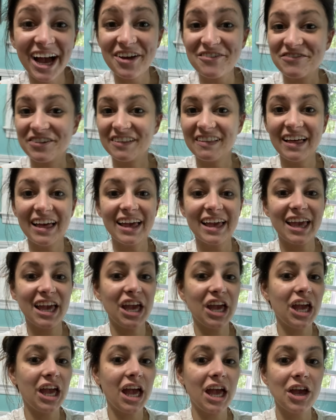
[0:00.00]
I feel like
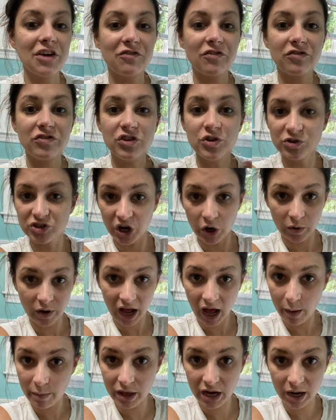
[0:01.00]
if you don't
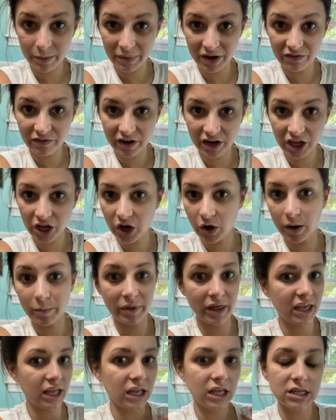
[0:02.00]
comment on my video, I'm
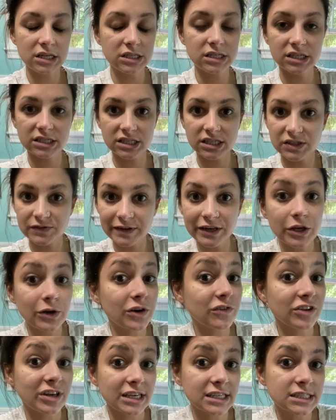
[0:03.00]
like, does this video
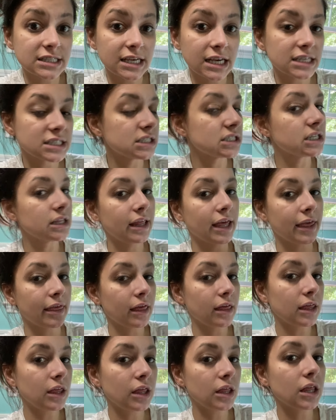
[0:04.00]
even exist?
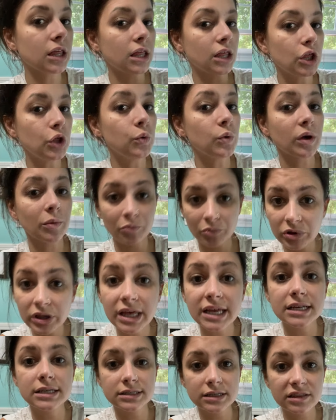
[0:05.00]
Like, you
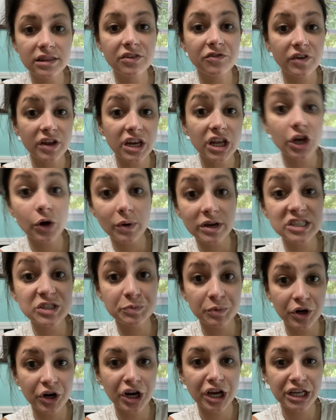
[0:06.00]
complete the video
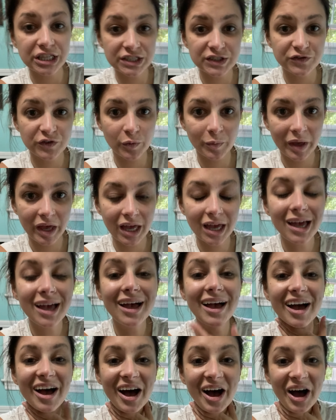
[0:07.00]
experience for me.
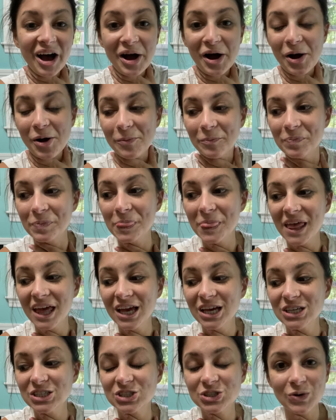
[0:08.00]
Um,
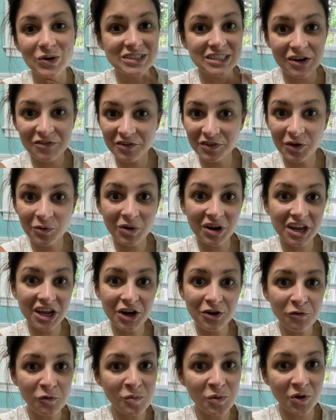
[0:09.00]
so I definitely want to
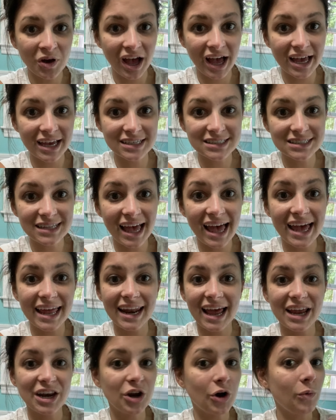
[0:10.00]
hear from you guys.
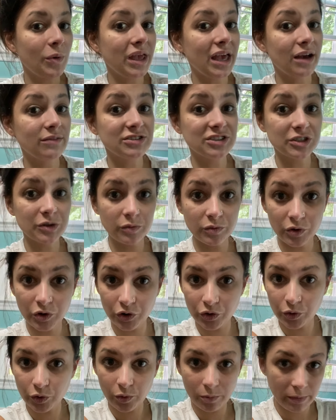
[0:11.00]
And I know we have some
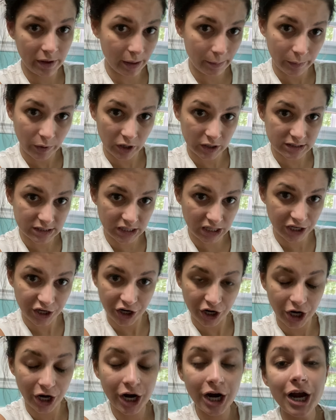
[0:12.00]
new members
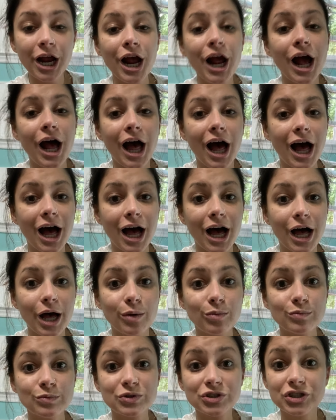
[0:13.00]
here.
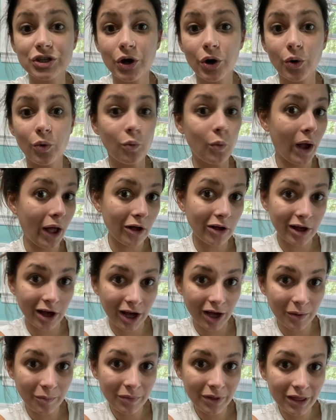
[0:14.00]
Um, so
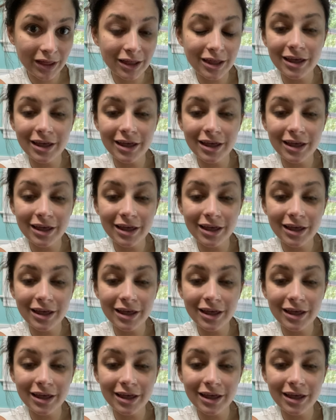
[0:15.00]
welcome.